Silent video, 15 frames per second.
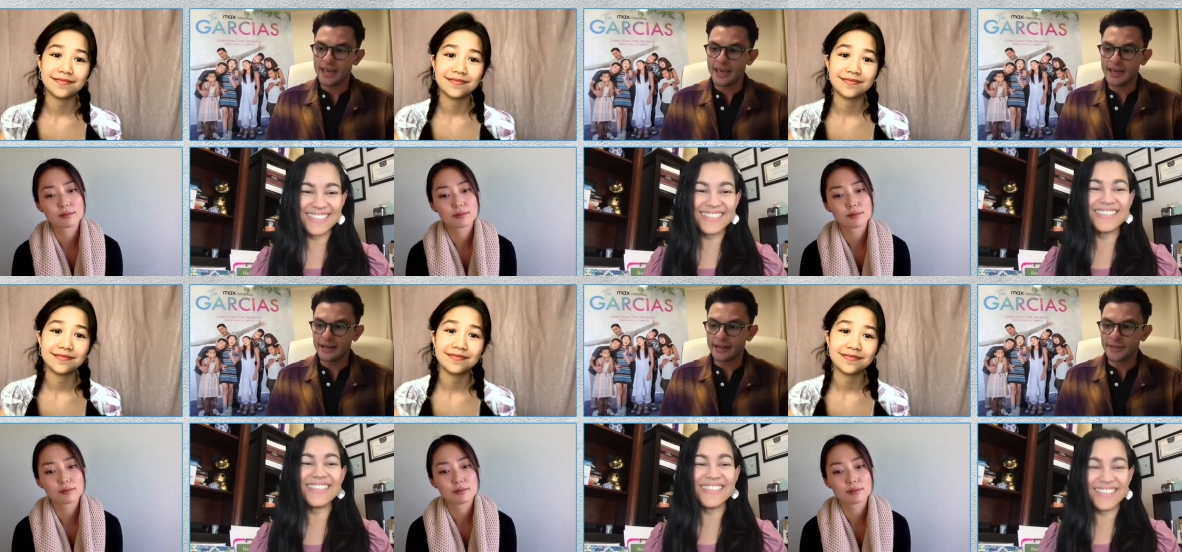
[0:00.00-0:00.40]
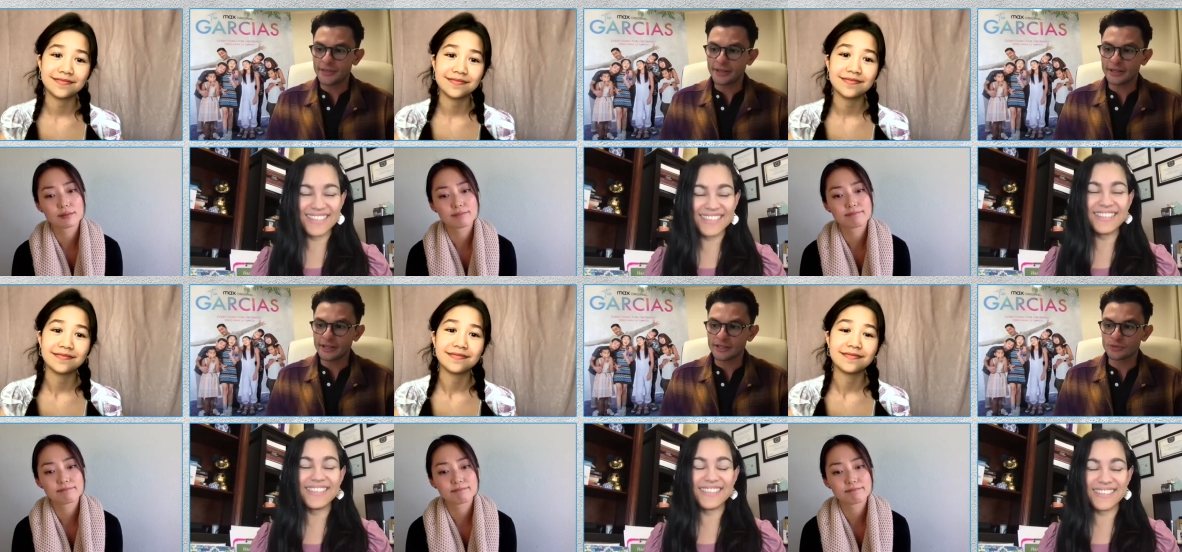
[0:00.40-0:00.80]
Speaker 1: And I
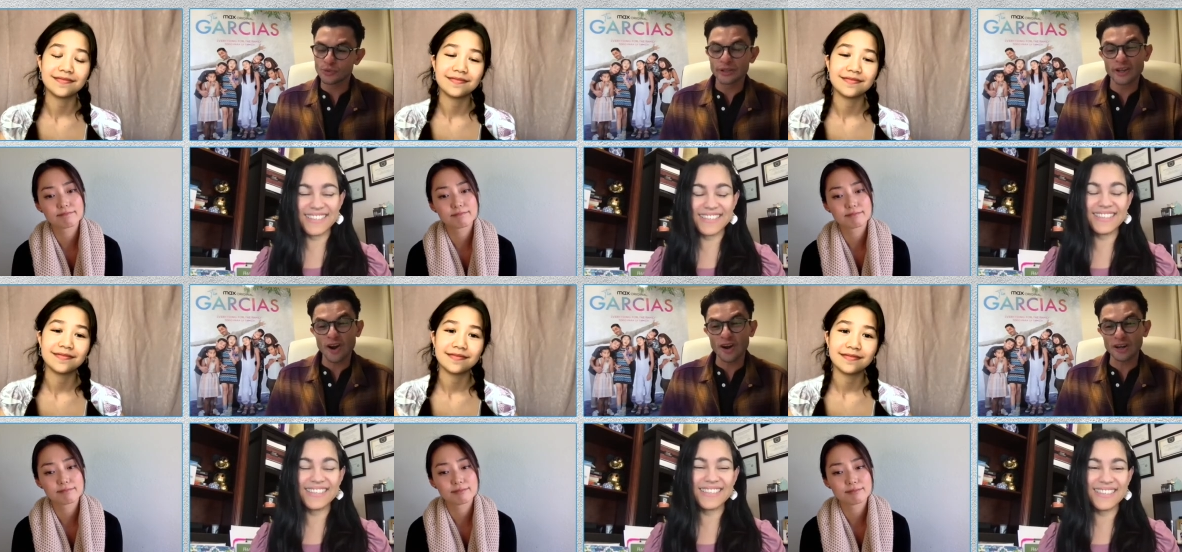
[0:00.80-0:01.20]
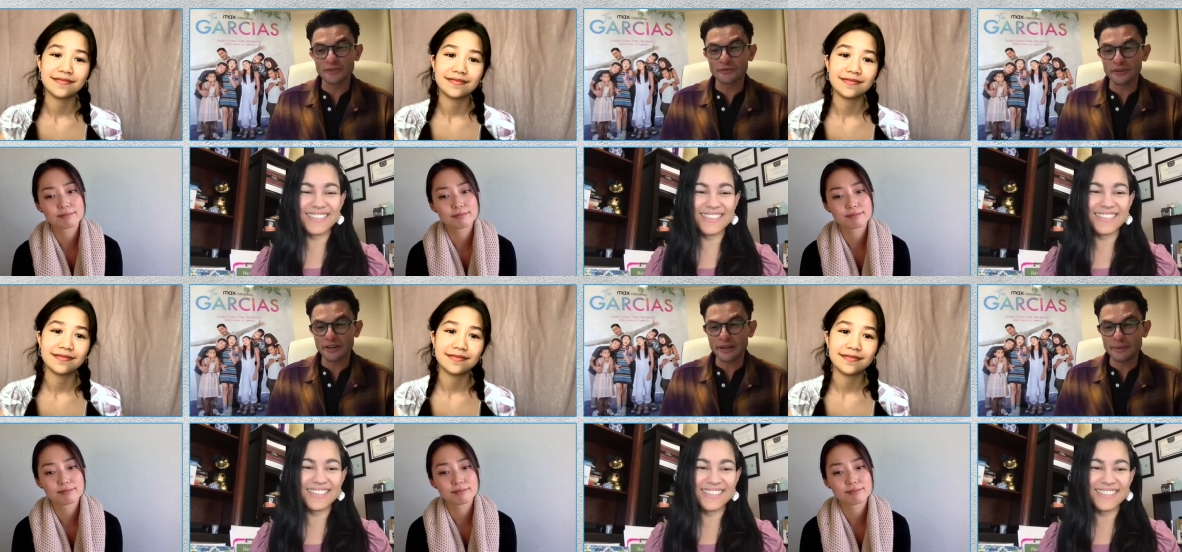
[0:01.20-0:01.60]
think it's really
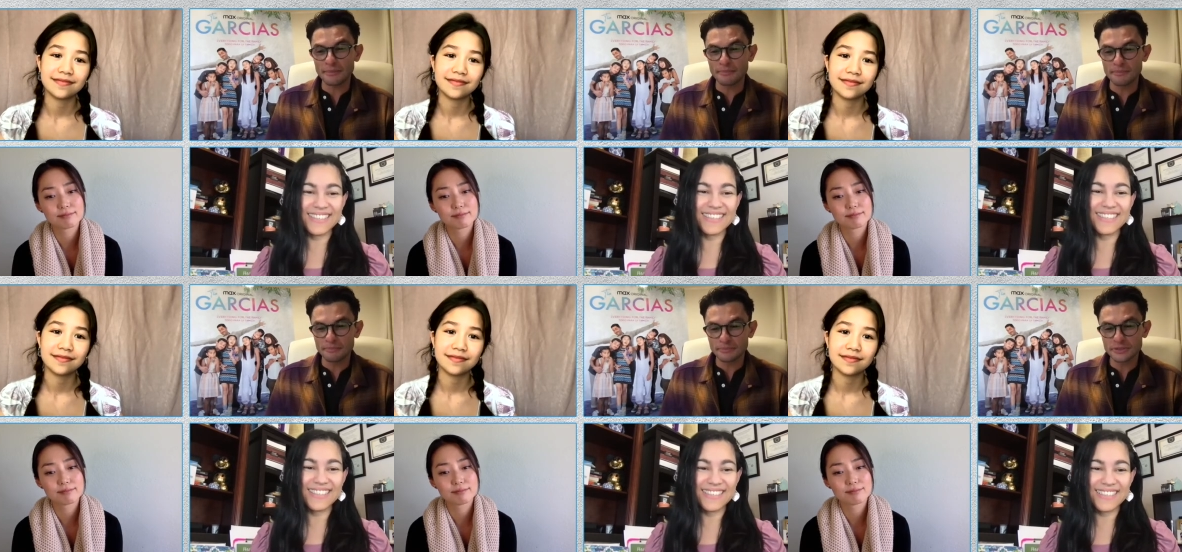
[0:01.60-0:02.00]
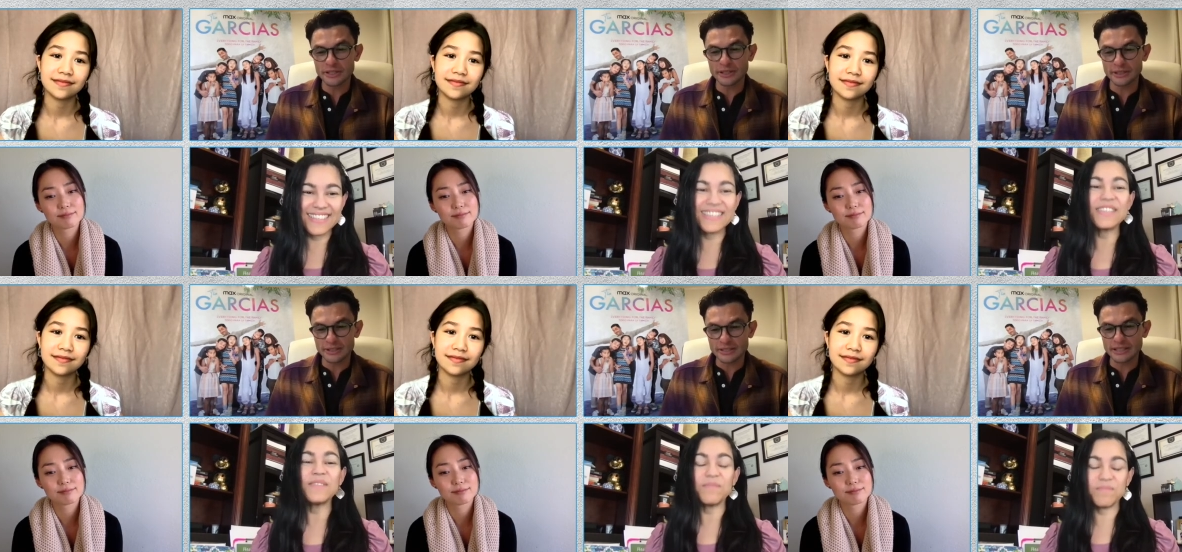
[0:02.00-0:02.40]
hard for him
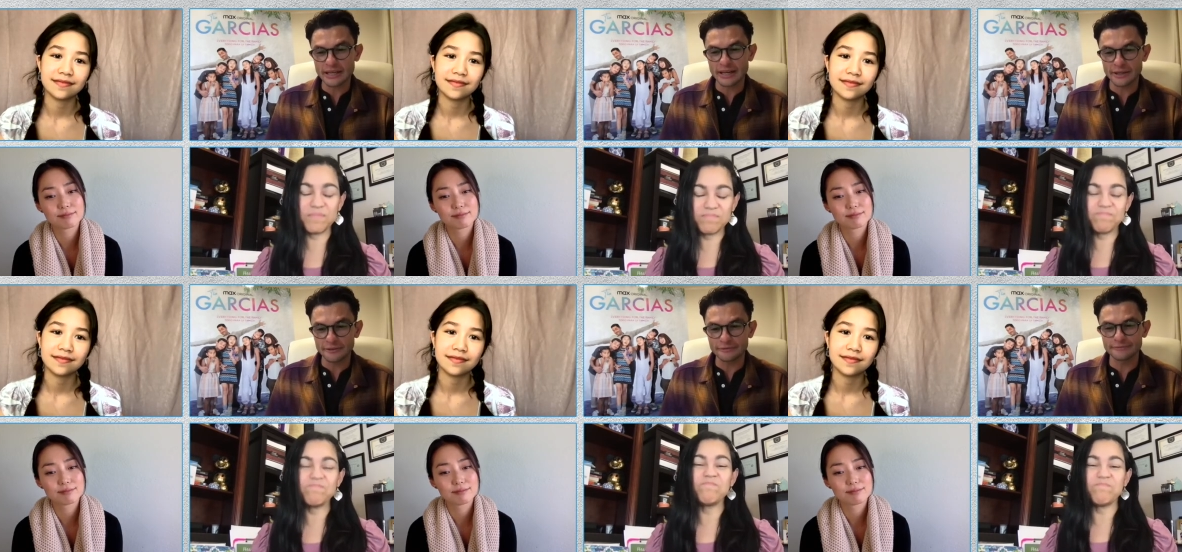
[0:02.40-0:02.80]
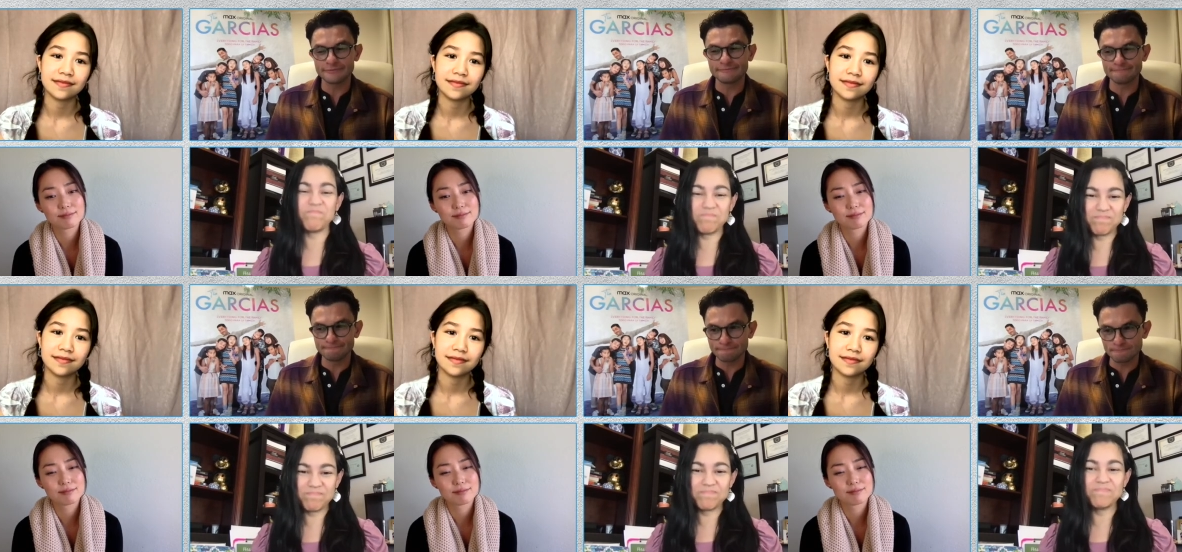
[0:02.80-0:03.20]
to to kind of
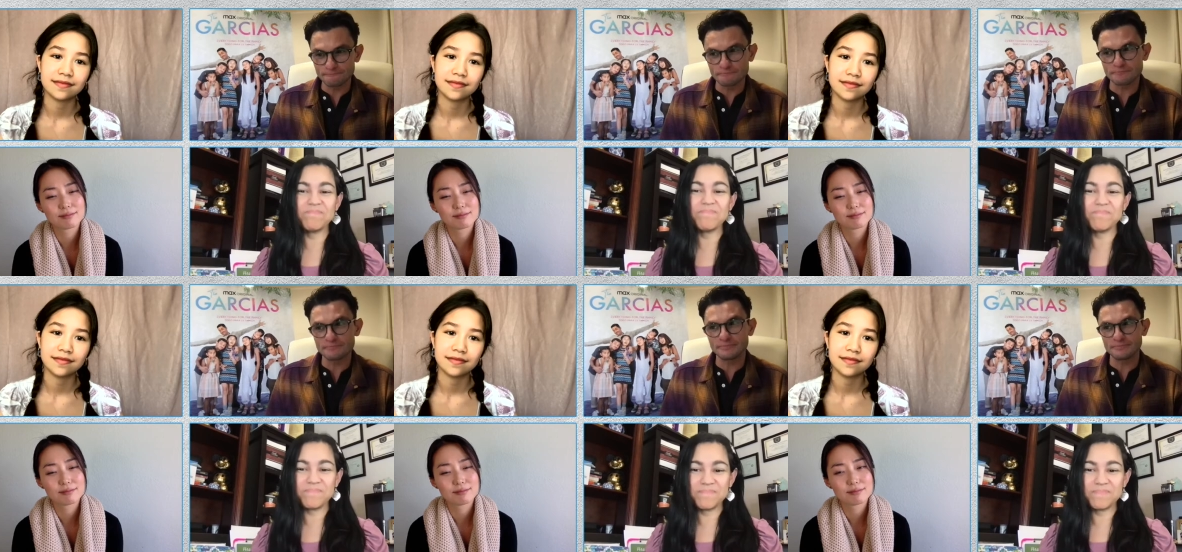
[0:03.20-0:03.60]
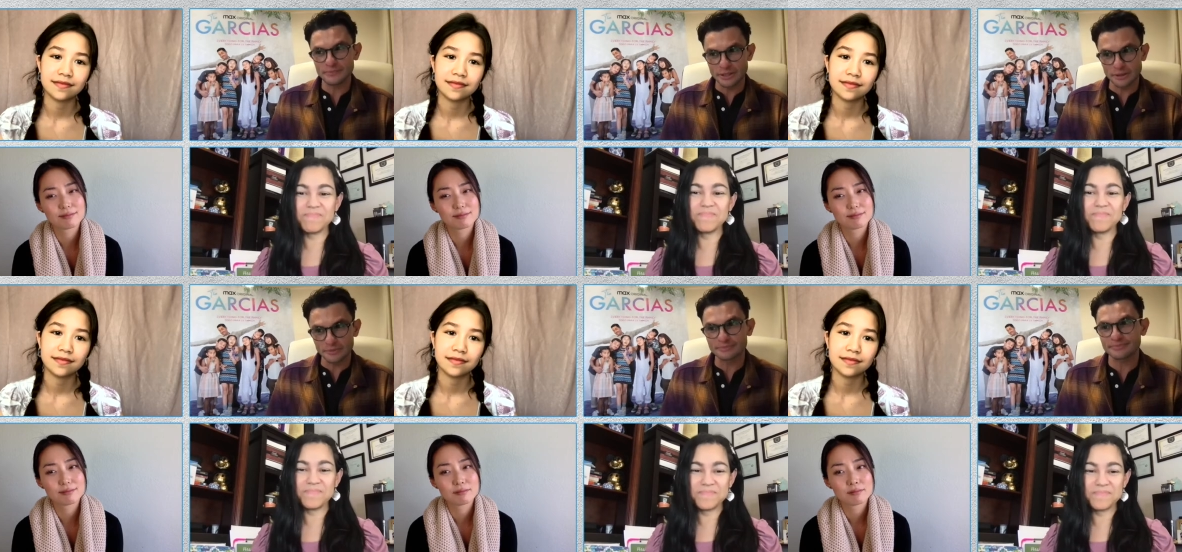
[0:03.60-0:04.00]

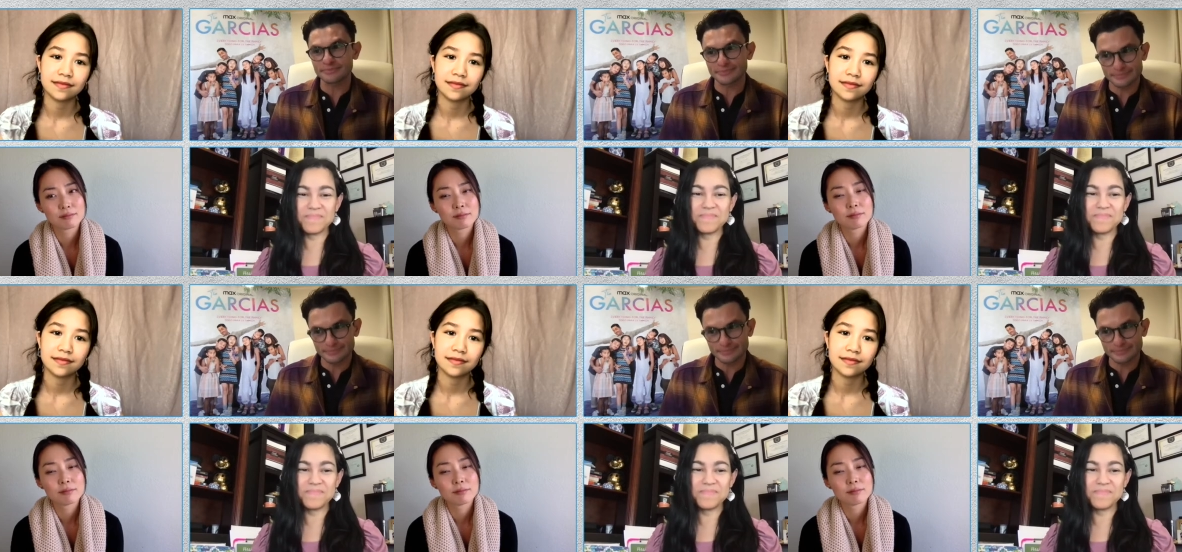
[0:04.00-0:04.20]
you know